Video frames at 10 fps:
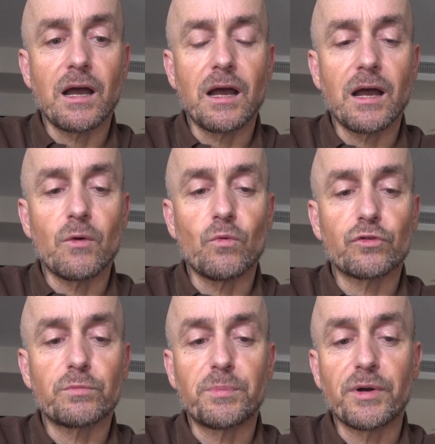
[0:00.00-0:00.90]
I
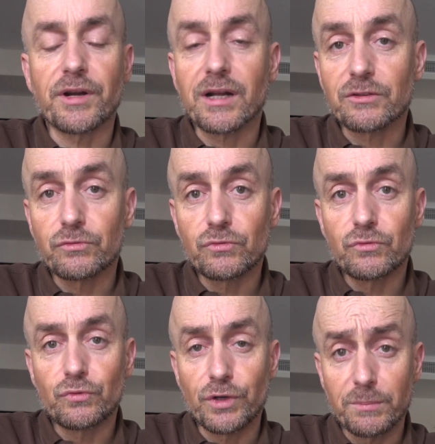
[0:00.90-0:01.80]
was preparing a
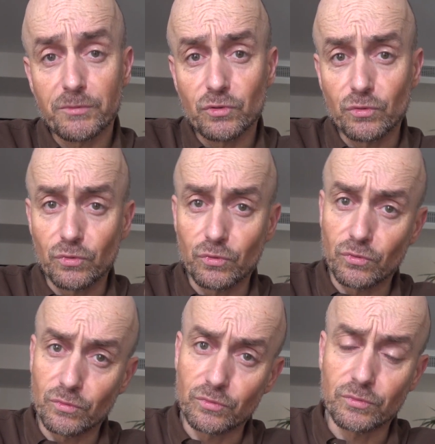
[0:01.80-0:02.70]
trip
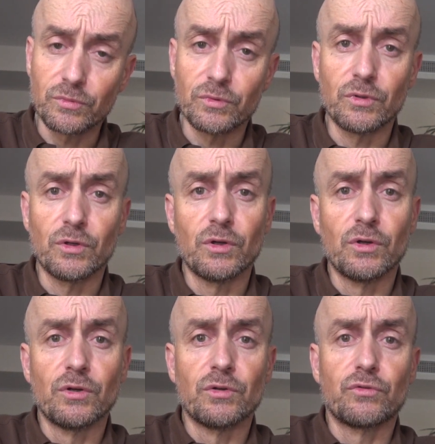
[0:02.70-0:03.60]
to
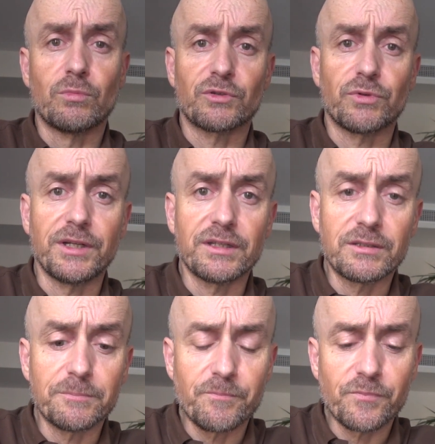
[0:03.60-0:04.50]

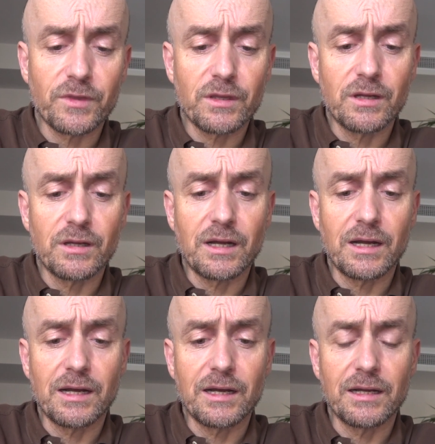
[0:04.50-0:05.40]
Madrid,
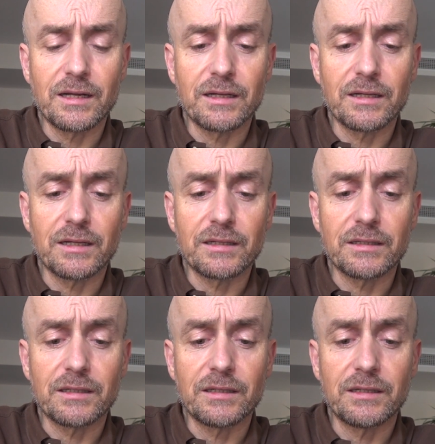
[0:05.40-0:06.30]
and